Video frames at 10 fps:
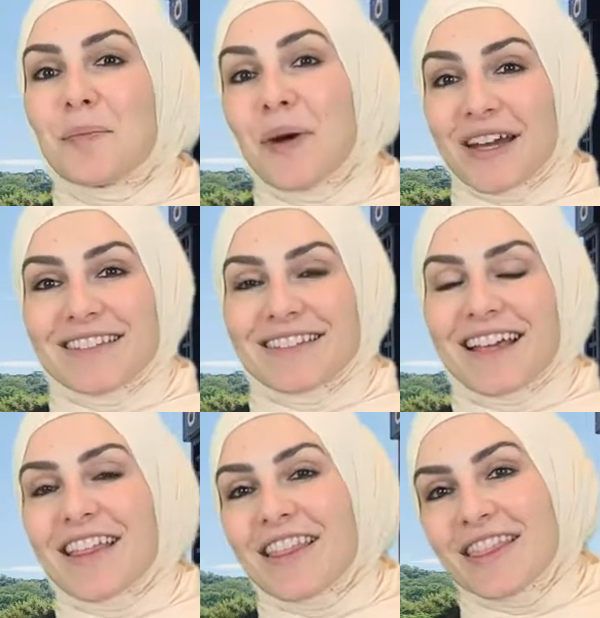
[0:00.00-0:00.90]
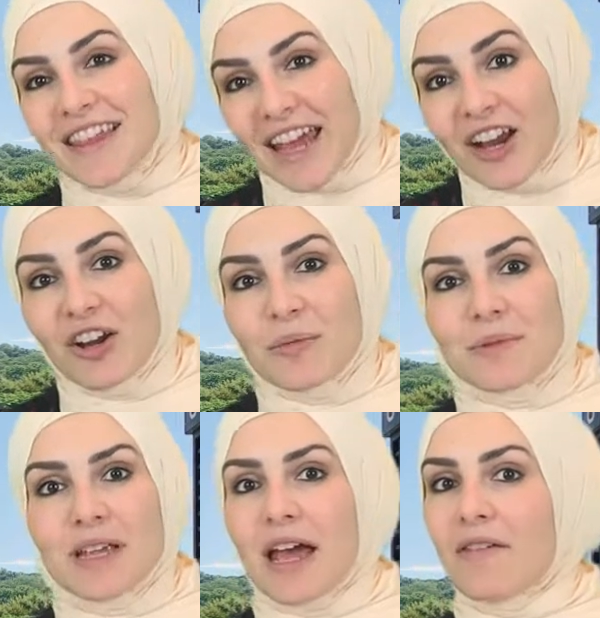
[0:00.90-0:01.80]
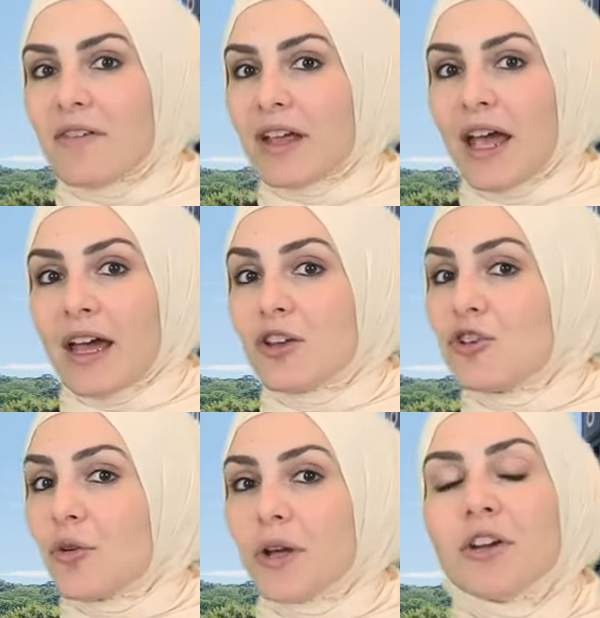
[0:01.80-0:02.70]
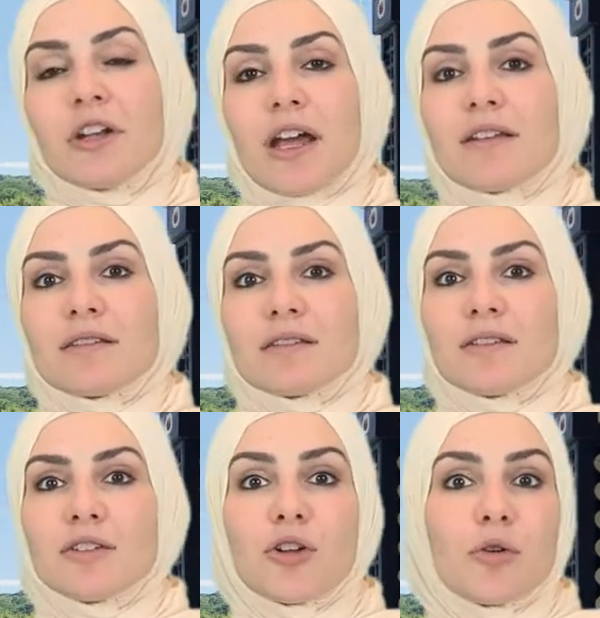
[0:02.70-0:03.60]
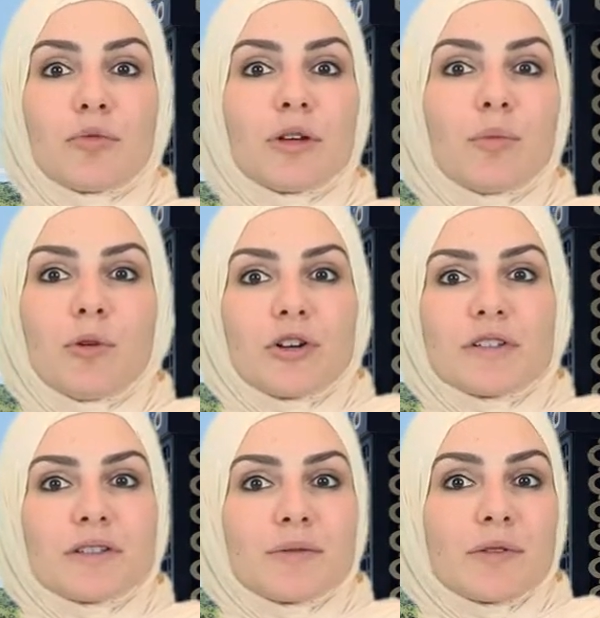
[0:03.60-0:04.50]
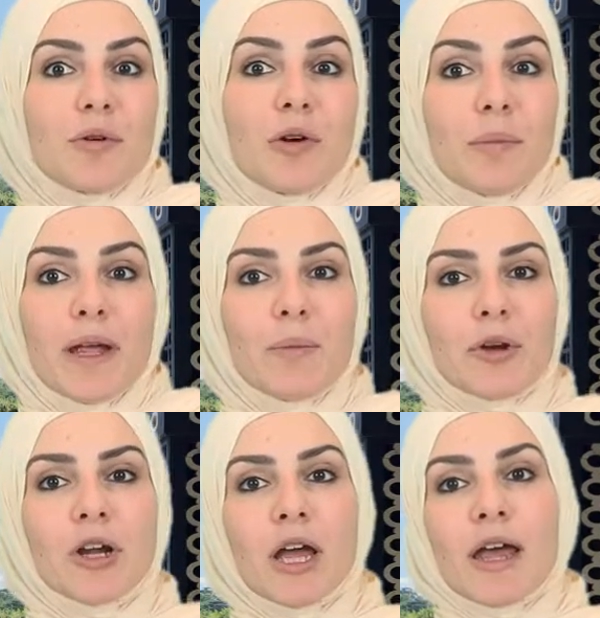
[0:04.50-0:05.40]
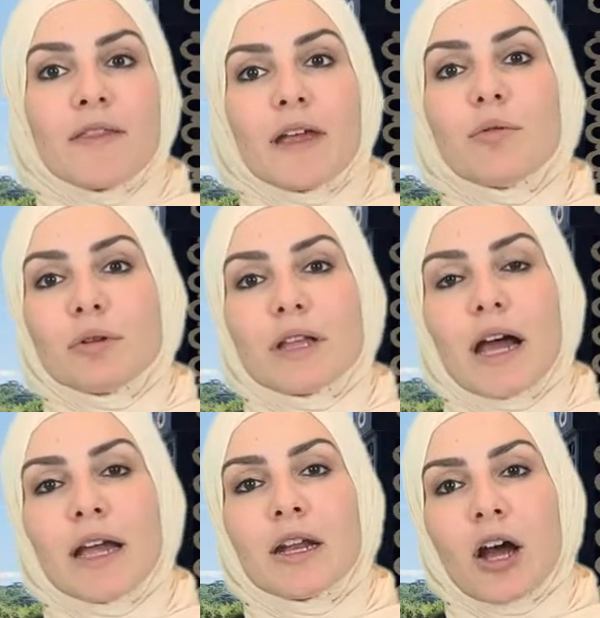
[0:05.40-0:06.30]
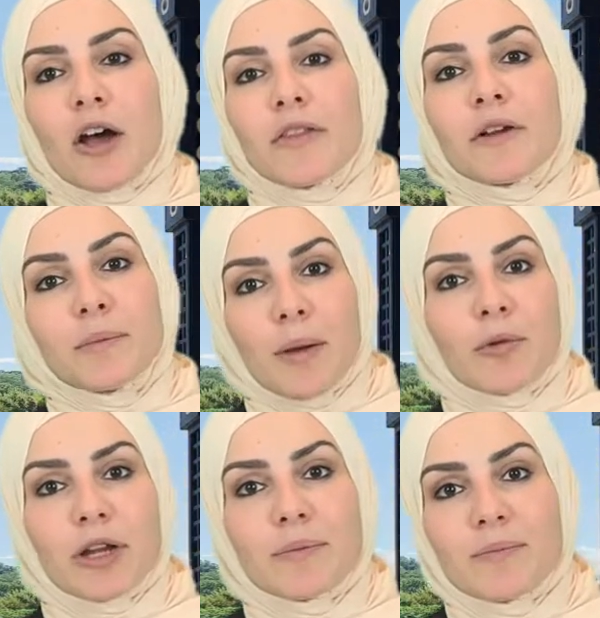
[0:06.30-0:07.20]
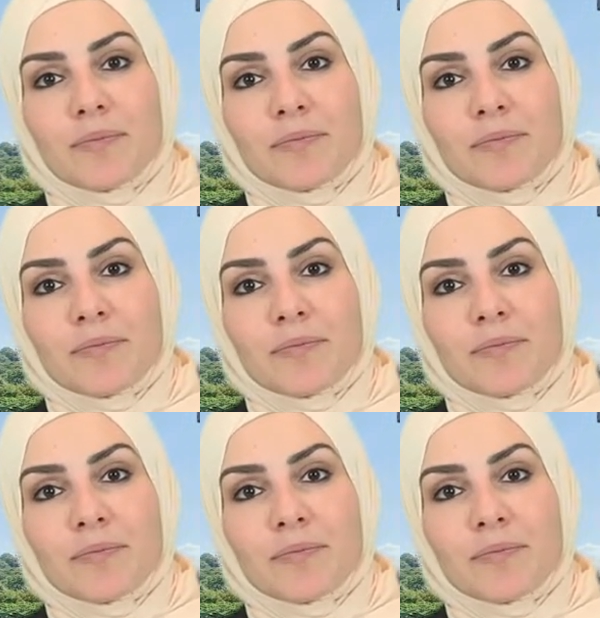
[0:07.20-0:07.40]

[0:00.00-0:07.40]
But the Arabs, having had no internet, no real books or paper, they relied on their memory.